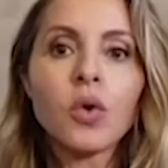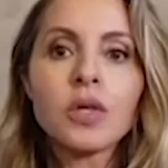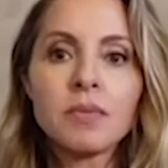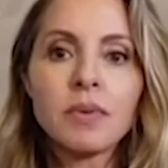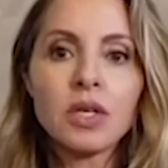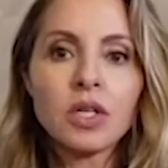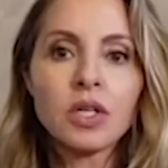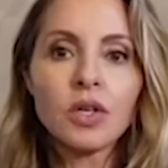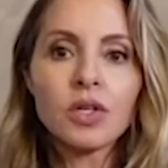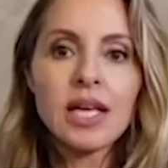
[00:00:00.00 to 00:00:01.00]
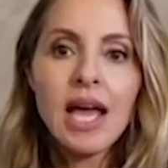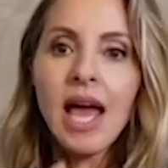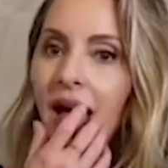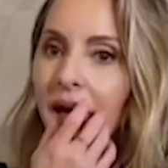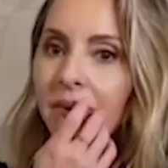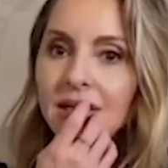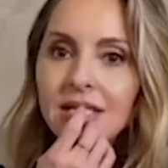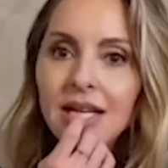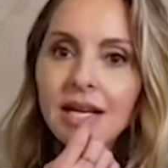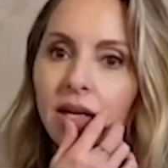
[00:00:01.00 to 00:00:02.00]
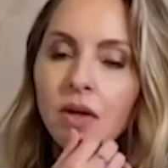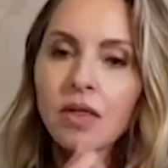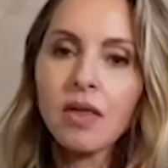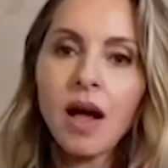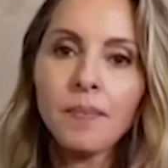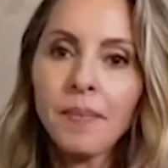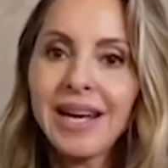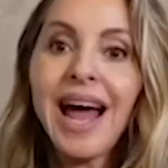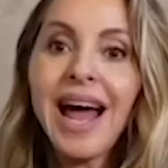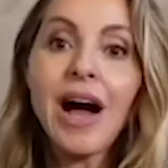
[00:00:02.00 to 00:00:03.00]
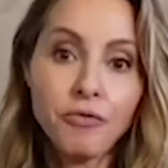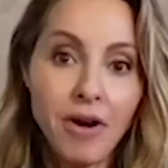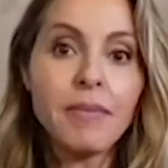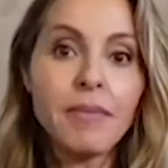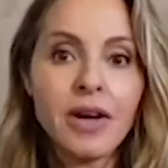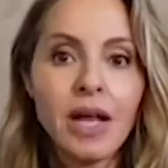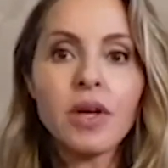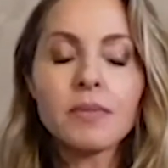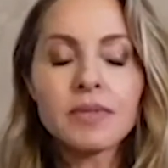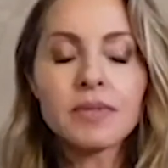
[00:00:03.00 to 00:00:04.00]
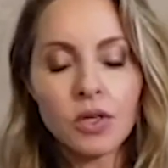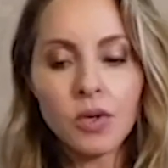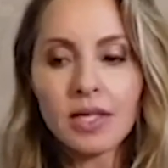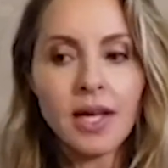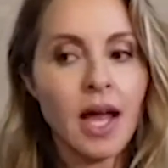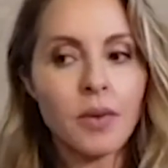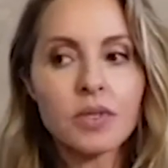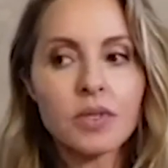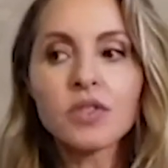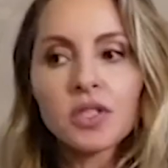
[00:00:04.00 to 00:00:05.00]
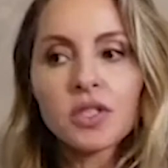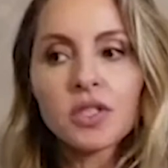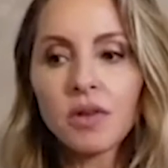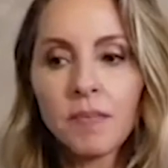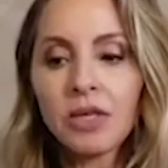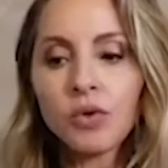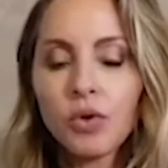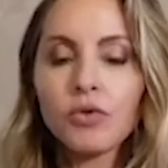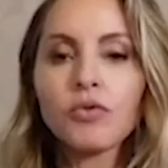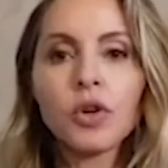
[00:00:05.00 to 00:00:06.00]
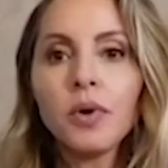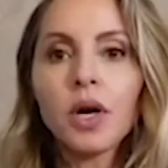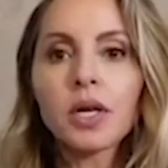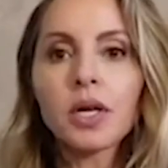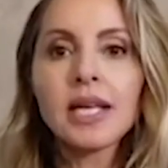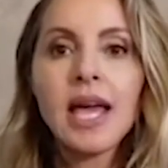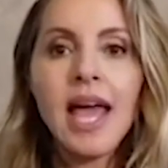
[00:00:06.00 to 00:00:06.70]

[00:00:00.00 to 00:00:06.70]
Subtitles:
Course in Miracles. I'd been studying with my now friend Marianne Williamson, who at the time was just a mentor through her books.